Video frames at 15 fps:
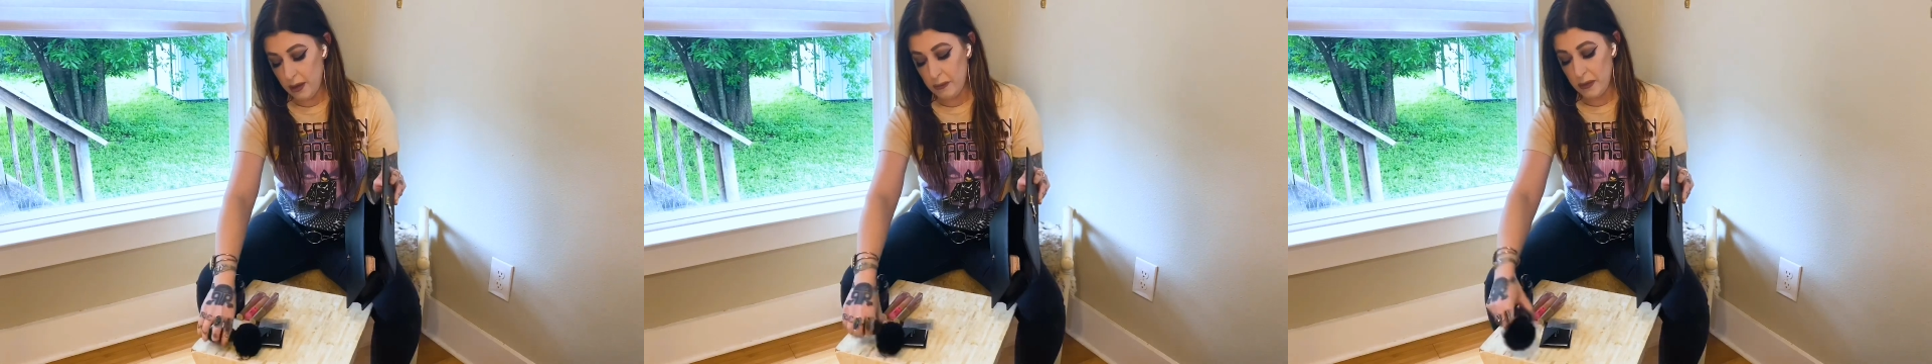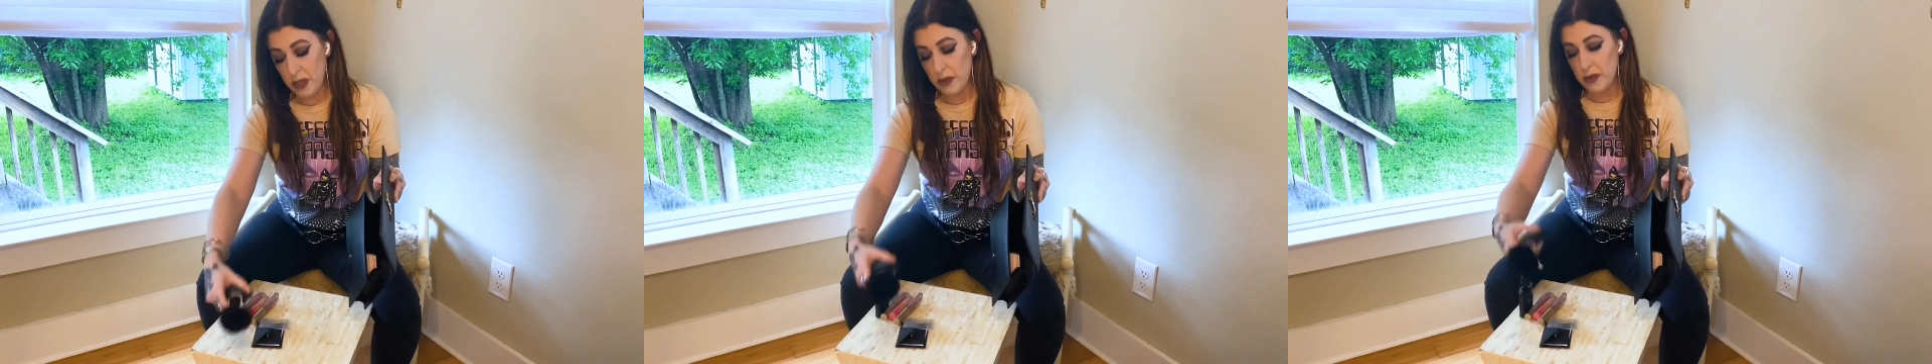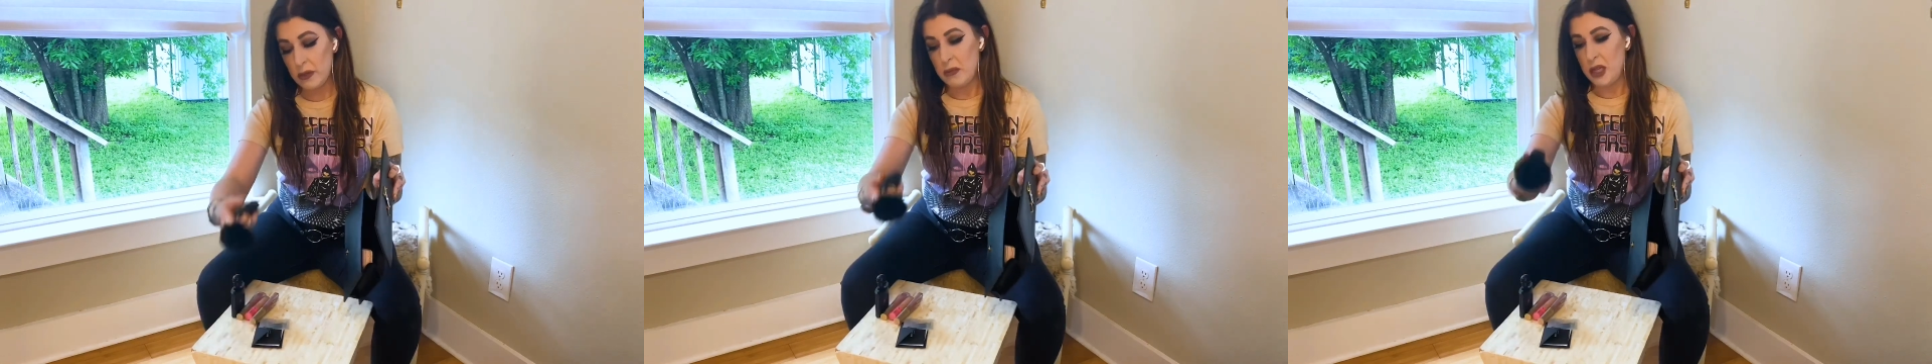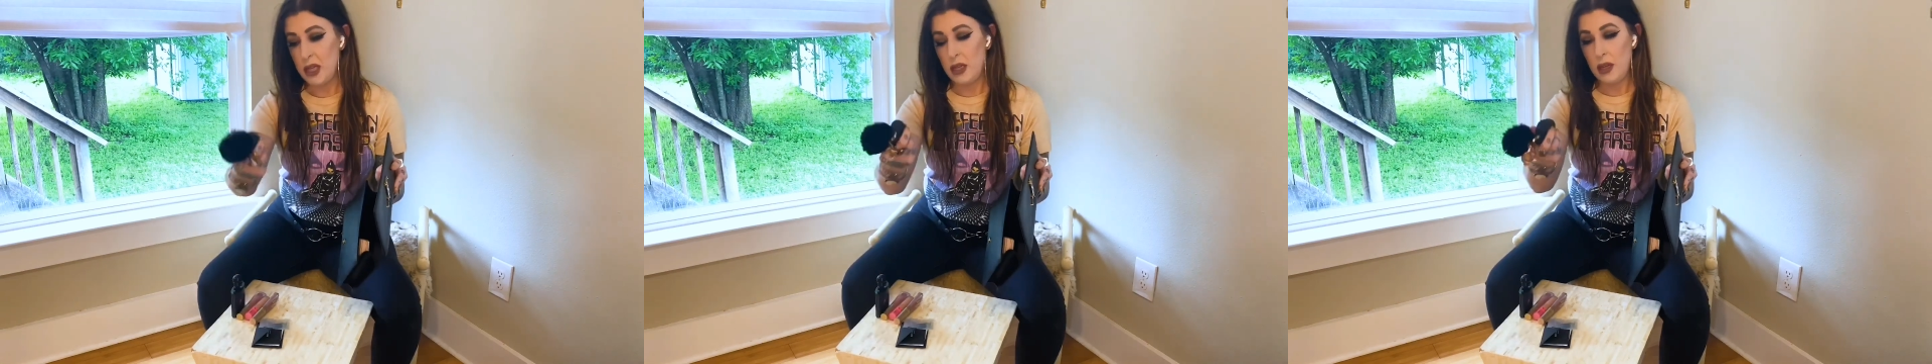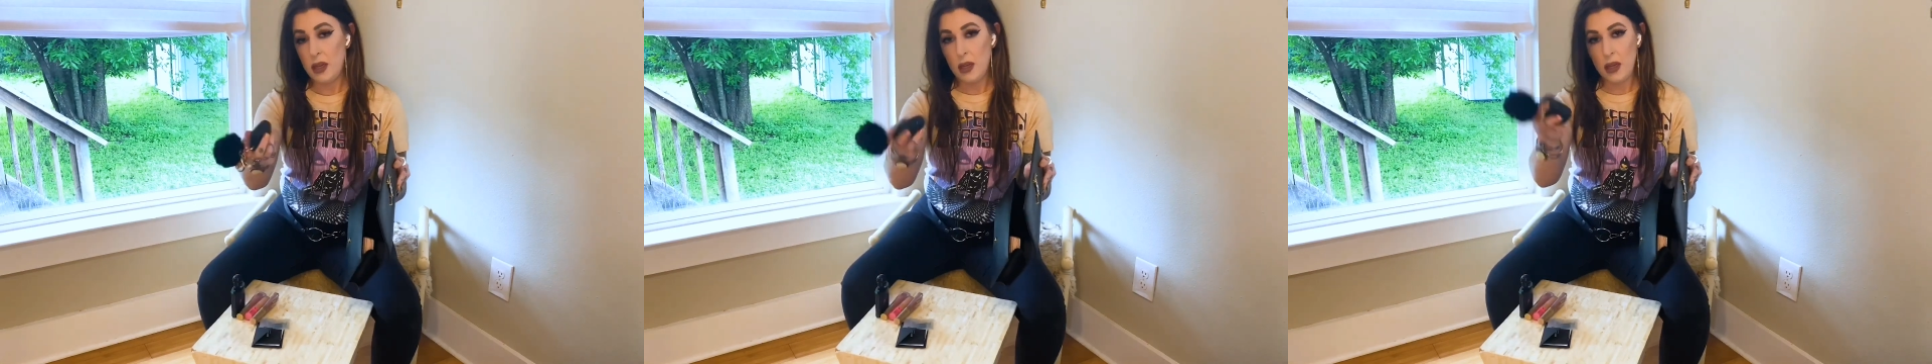Here's
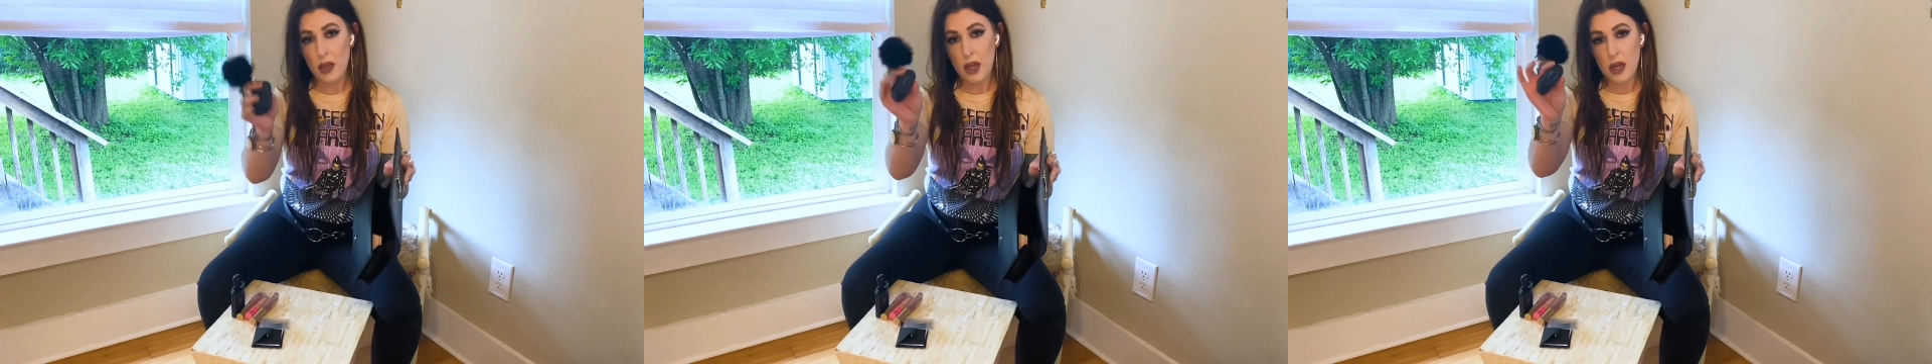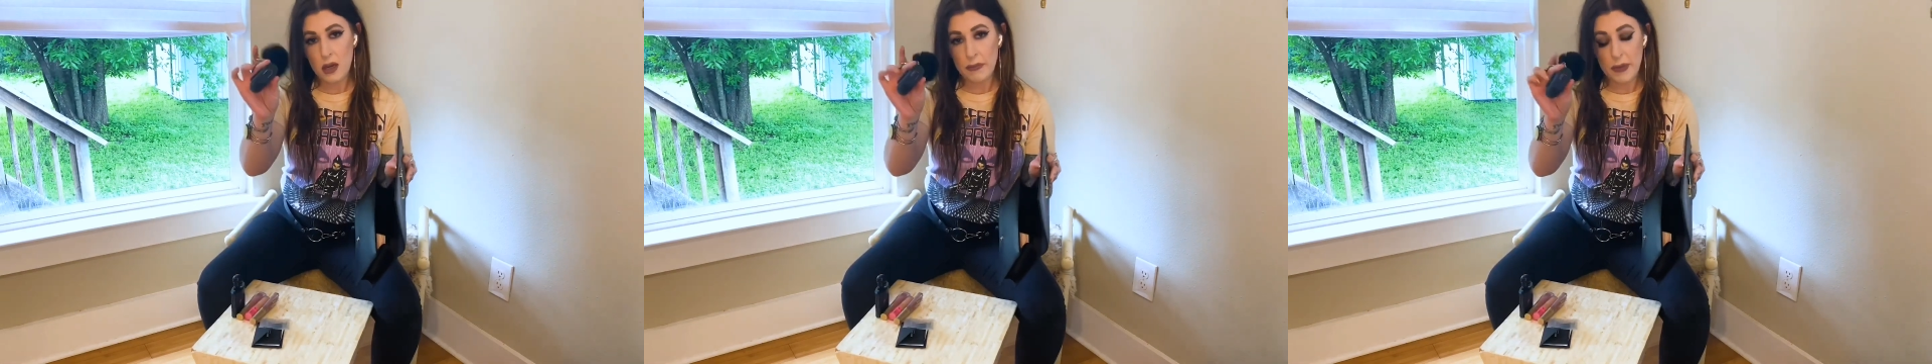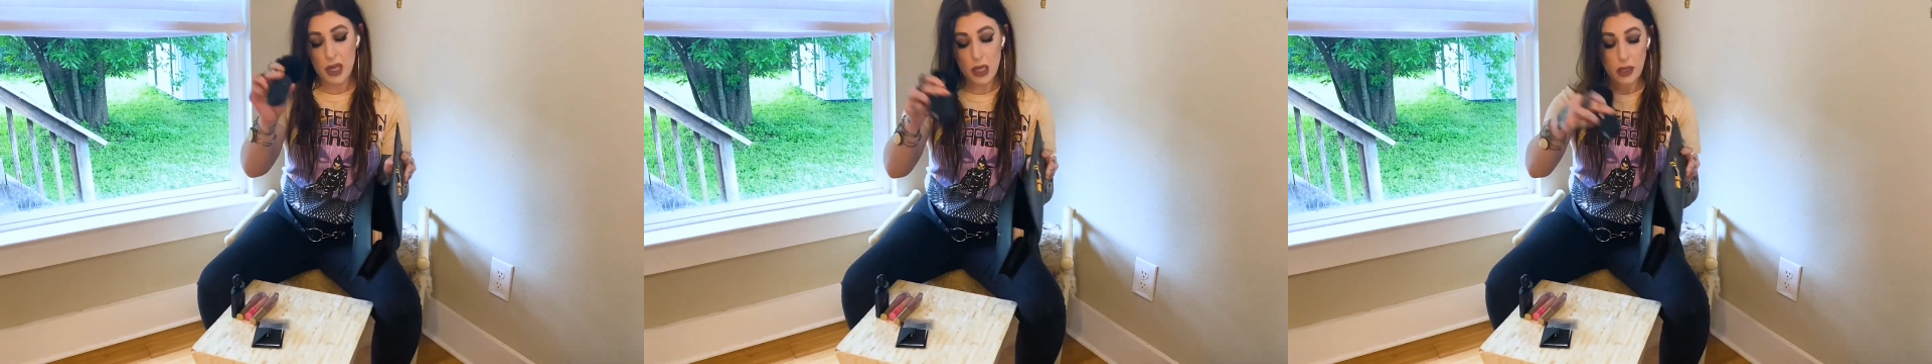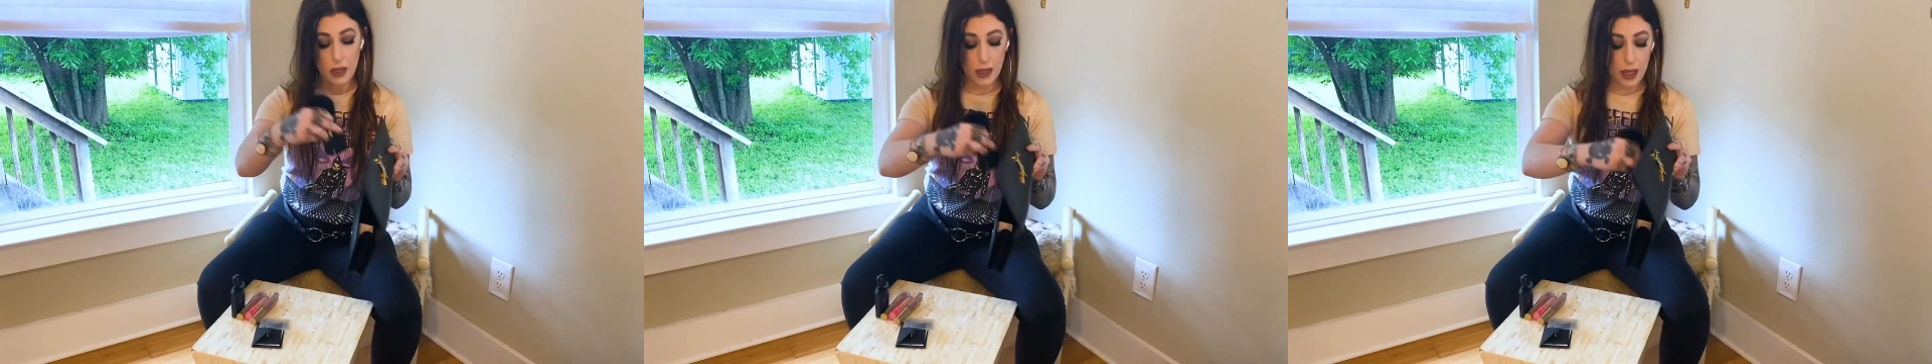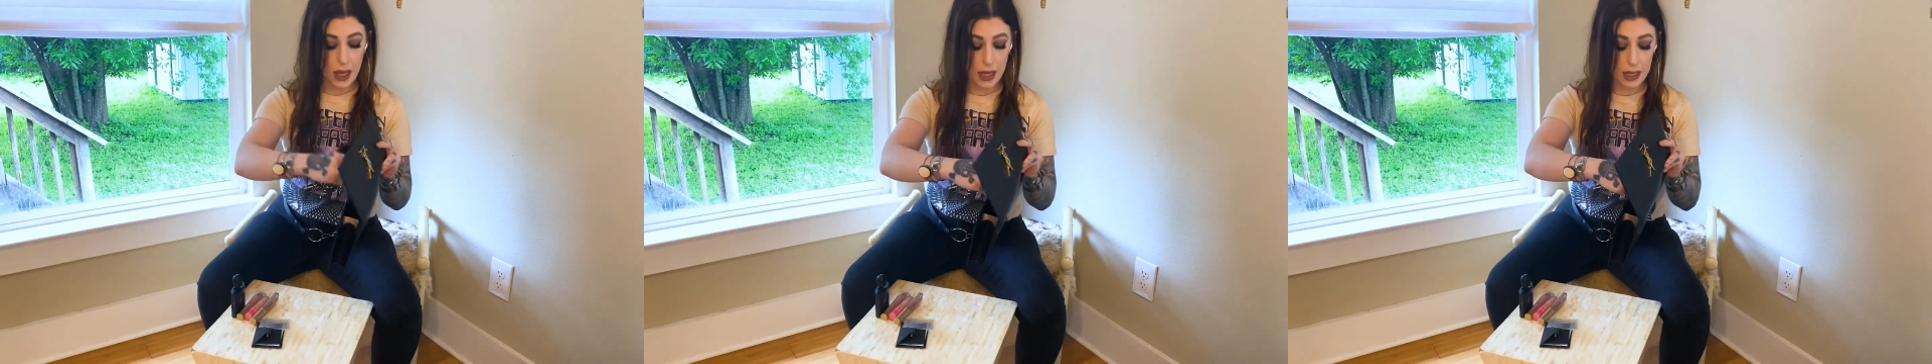my AirPod
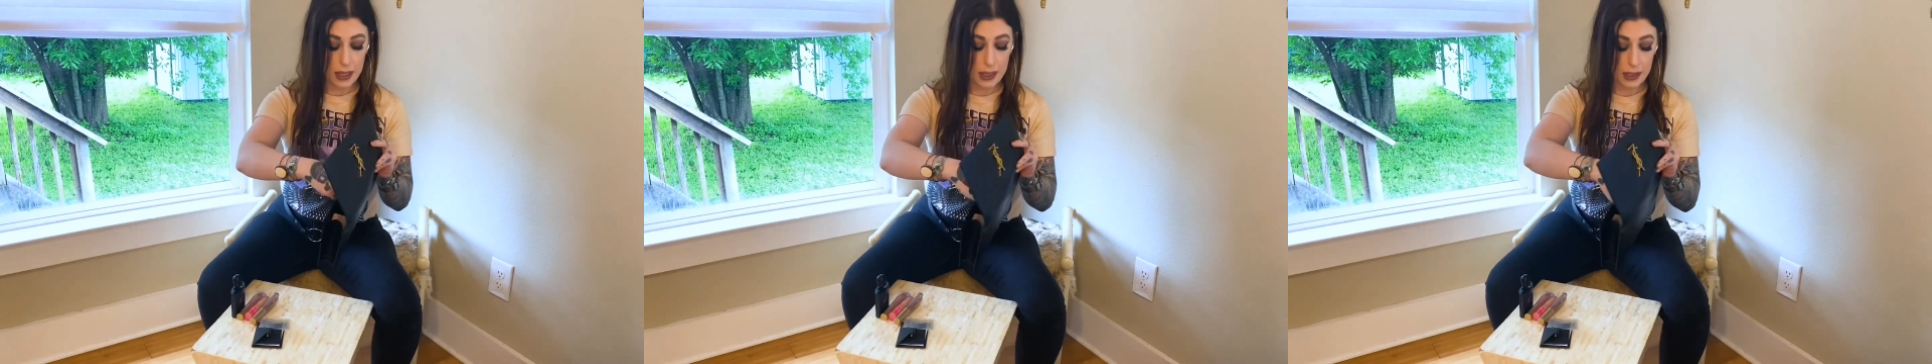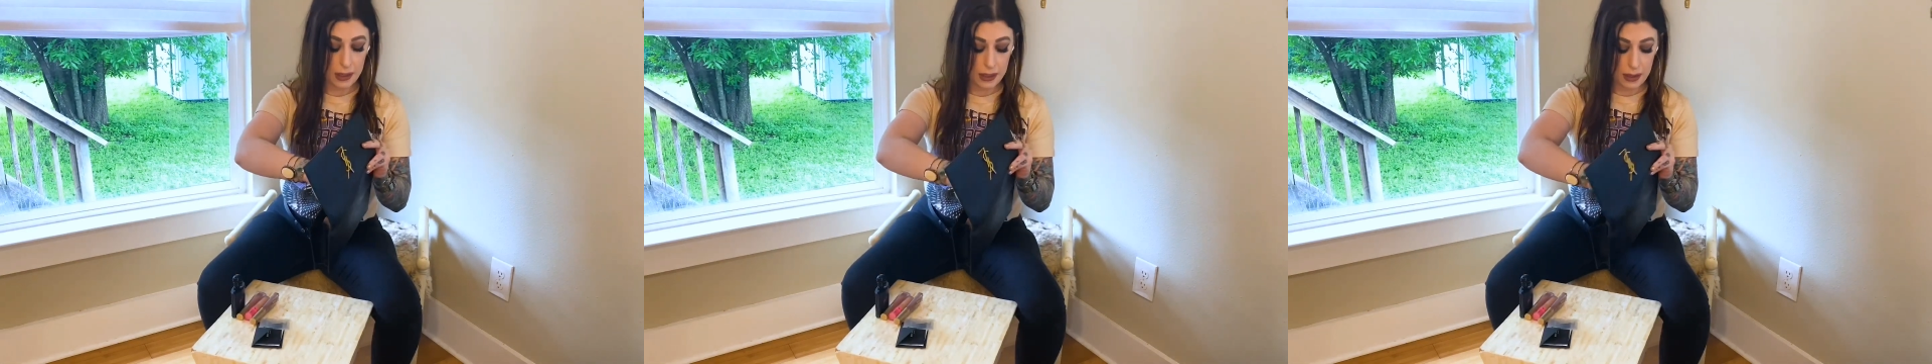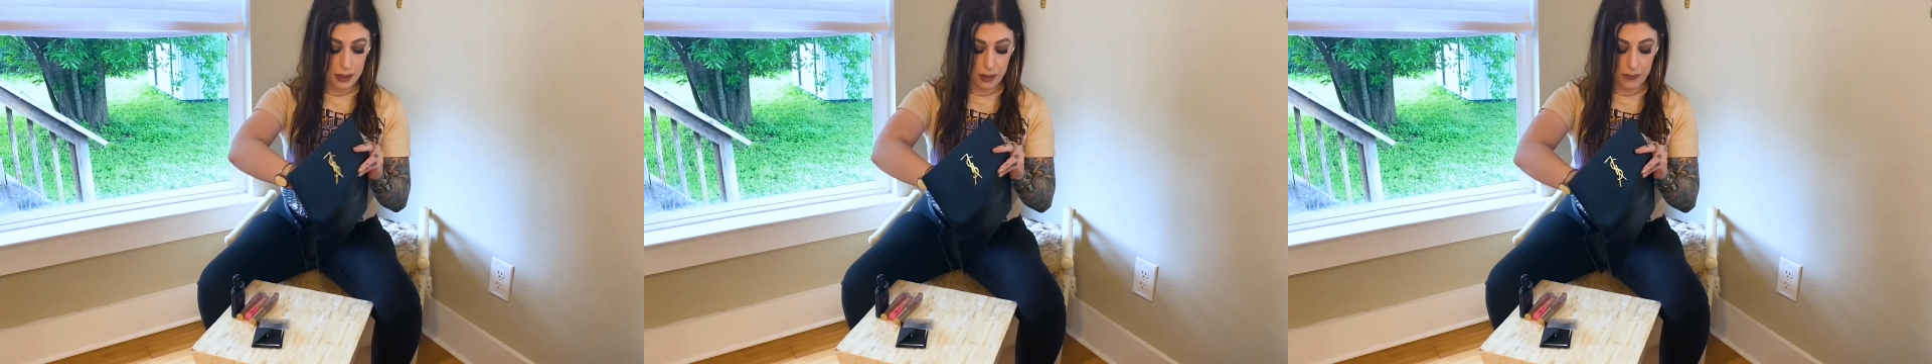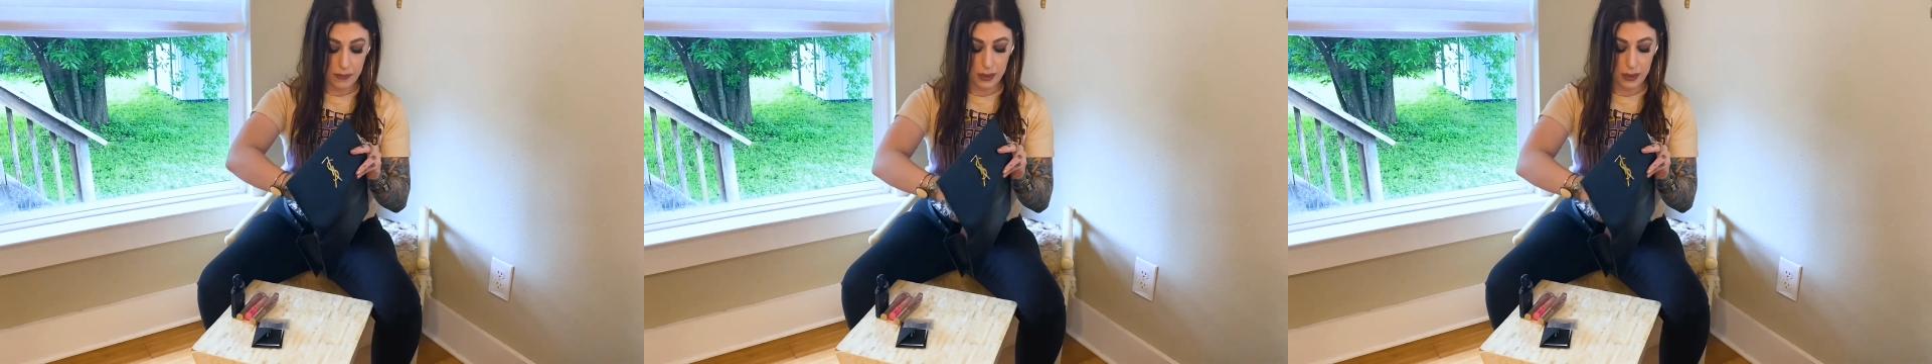case.